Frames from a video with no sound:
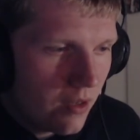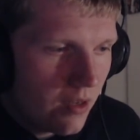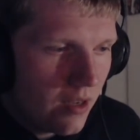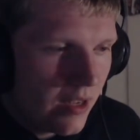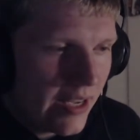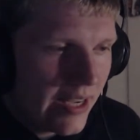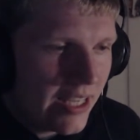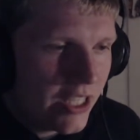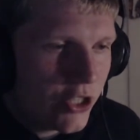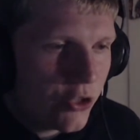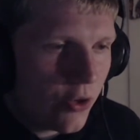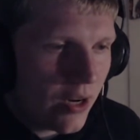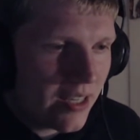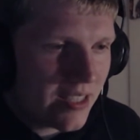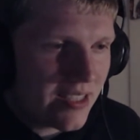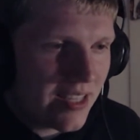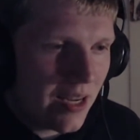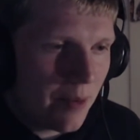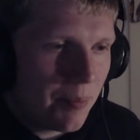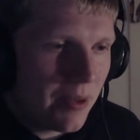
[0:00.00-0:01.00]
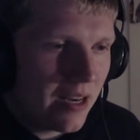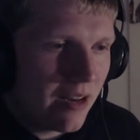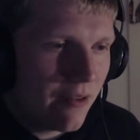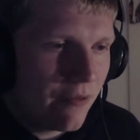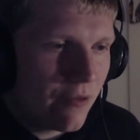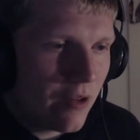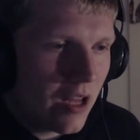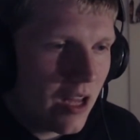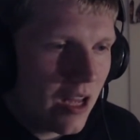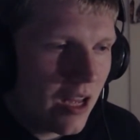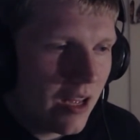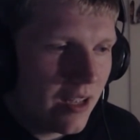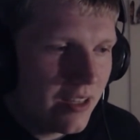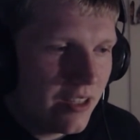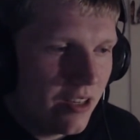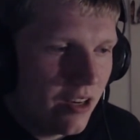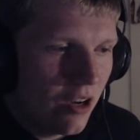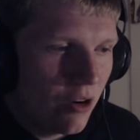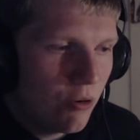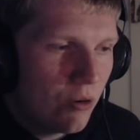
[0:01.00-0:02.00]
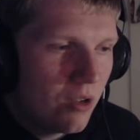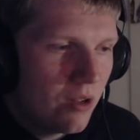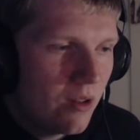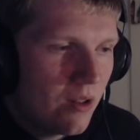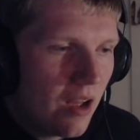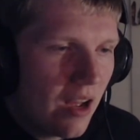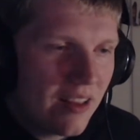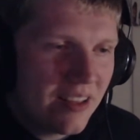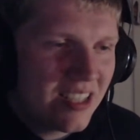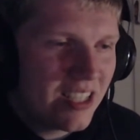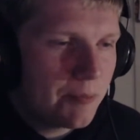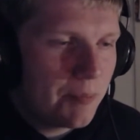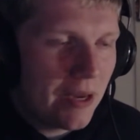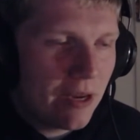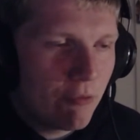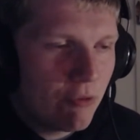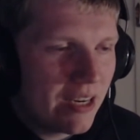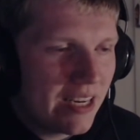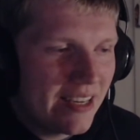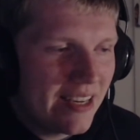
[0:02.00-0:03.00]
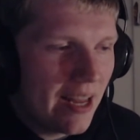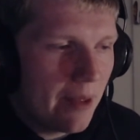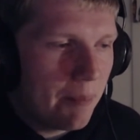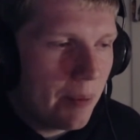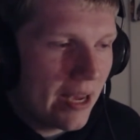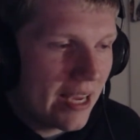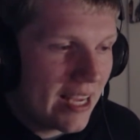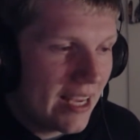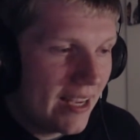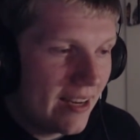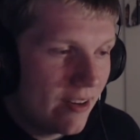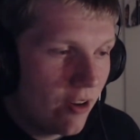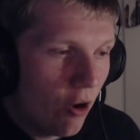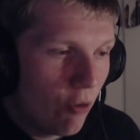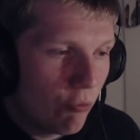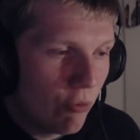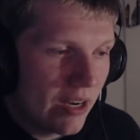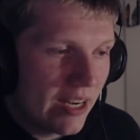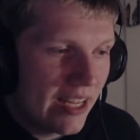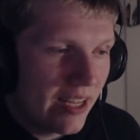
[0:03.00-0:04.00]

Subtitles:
Interesting. Bit of, you know, this is being really nitpicky and not really a